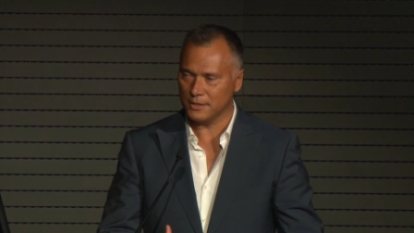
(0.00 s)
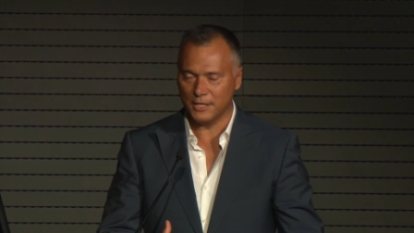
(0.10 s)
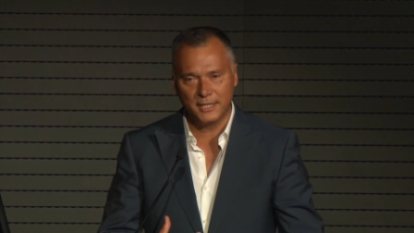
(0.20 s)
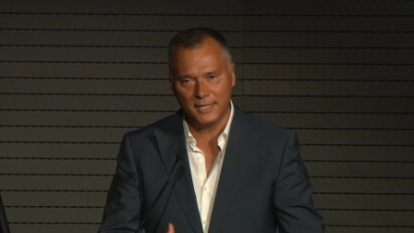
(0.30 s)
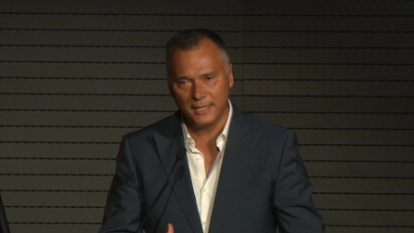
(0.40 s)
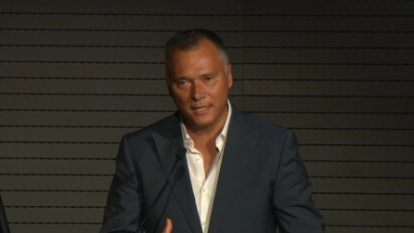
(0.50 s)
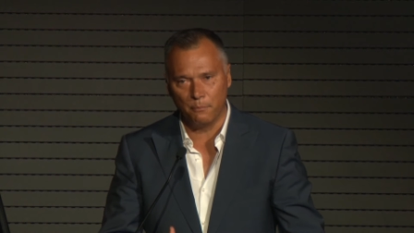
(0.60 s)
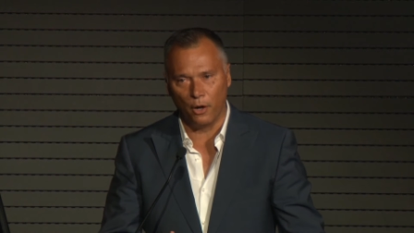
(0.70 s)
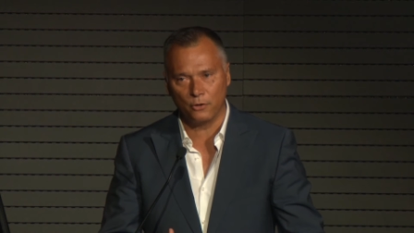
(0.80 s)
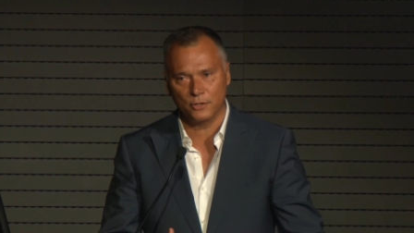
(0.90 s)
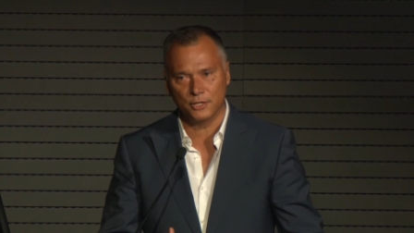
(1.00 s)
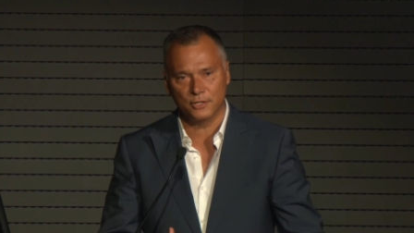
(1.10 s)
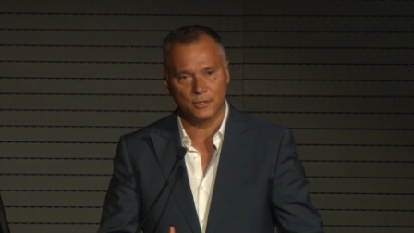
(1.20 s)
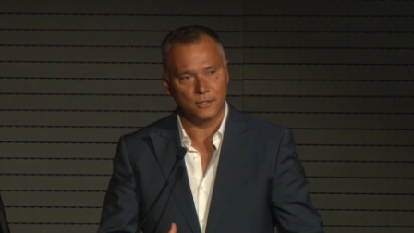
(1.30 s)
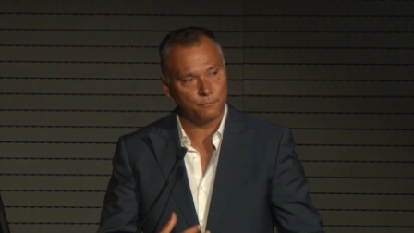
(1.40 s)
Ticking a
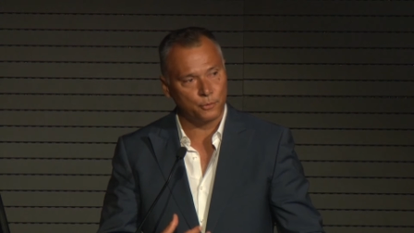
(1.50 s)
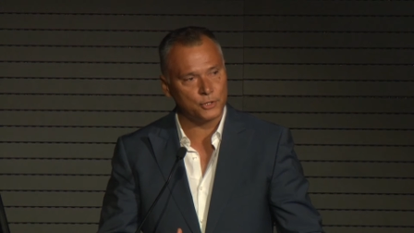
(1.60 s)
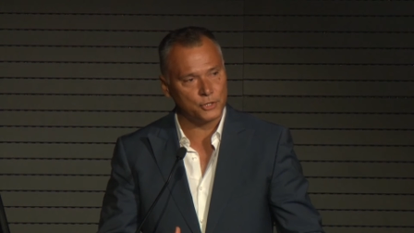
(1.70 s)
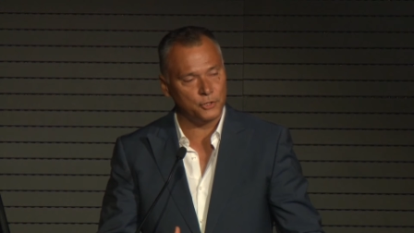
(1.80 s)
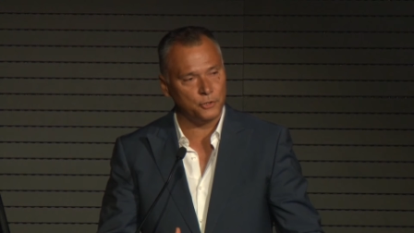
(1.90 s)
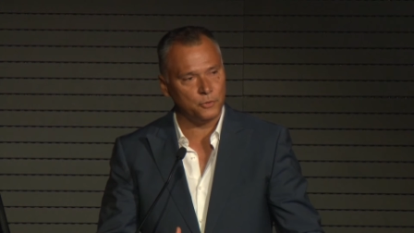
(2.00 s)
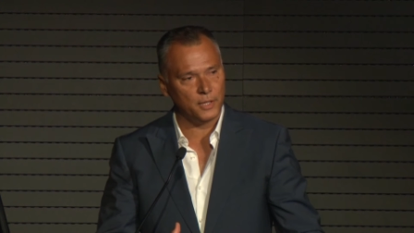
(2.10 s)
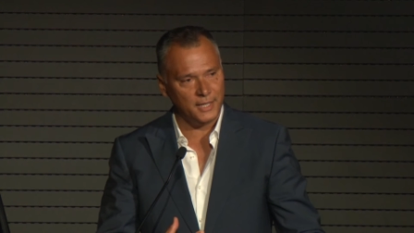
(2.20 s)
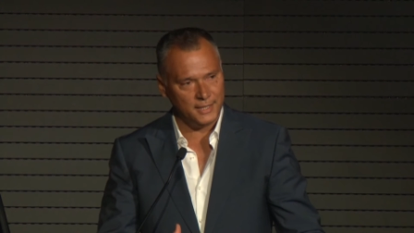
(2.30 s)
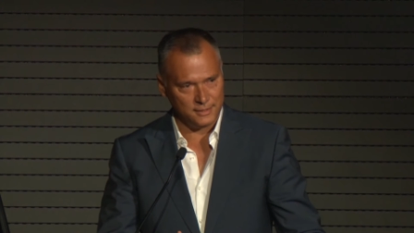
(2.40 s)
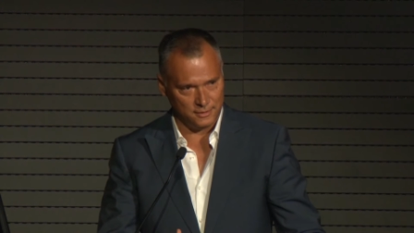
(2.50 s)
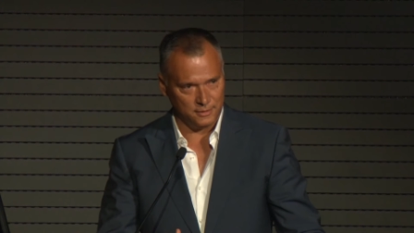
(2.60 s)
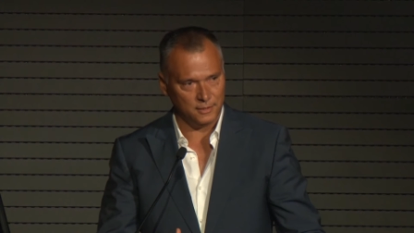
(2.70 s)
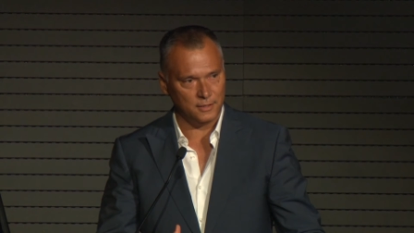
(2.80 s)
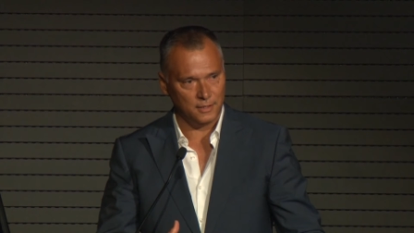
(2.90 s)
box puts you
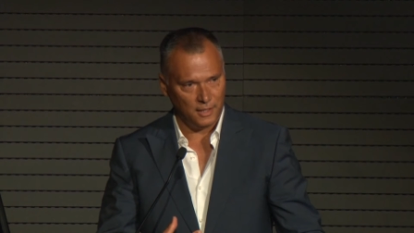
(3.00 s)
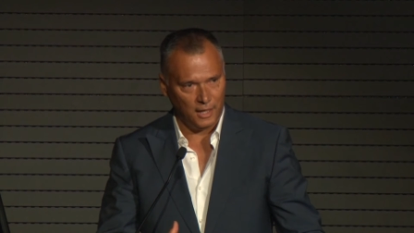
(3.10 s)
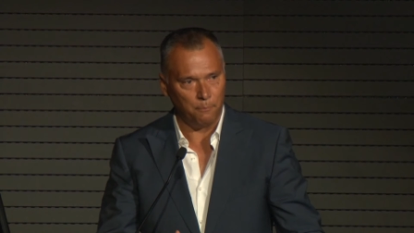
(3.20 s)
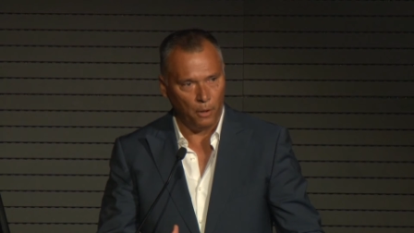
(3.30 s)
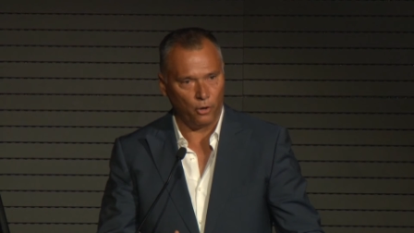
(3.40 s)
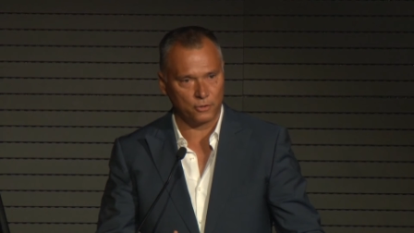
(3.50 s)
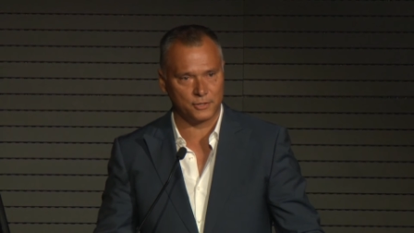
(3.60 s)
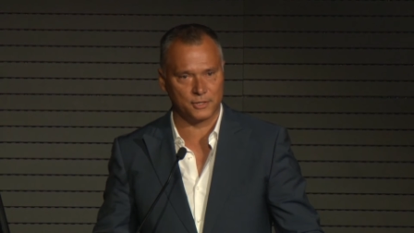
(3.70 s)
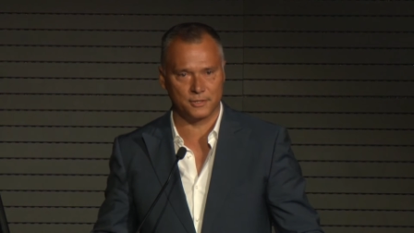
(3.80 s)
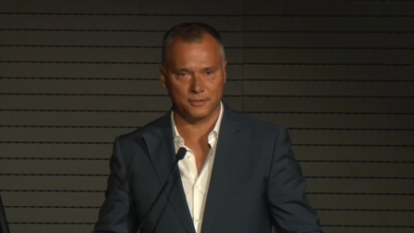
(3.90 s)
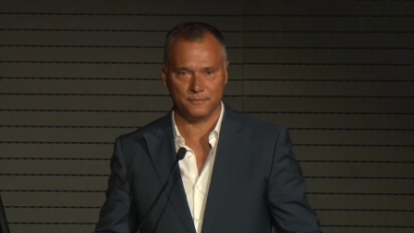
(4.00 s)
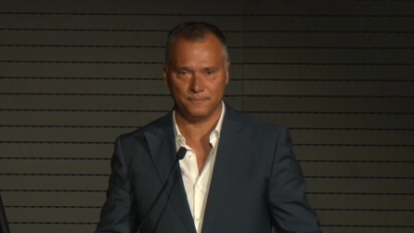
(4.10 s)
in a box.